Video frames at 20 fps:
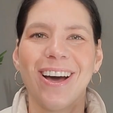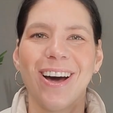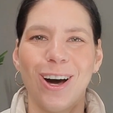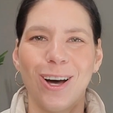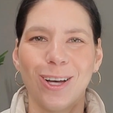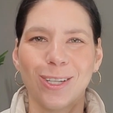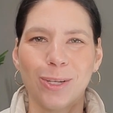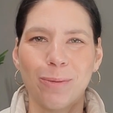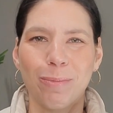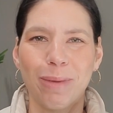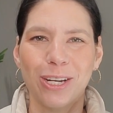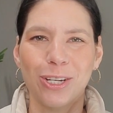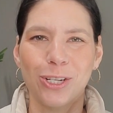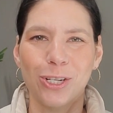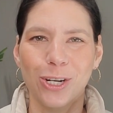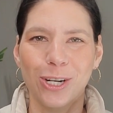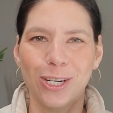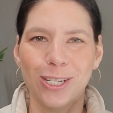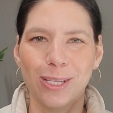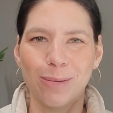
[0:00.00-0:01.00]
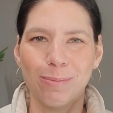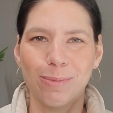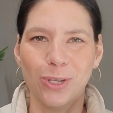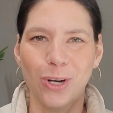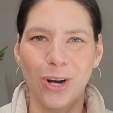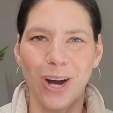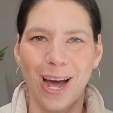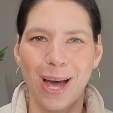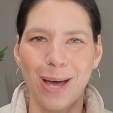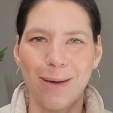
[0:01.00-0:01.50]
Also, make sure to
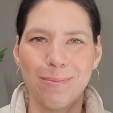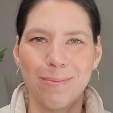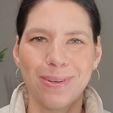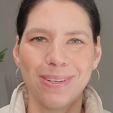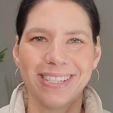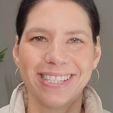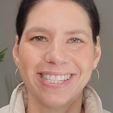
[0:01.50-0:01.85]
subscribe.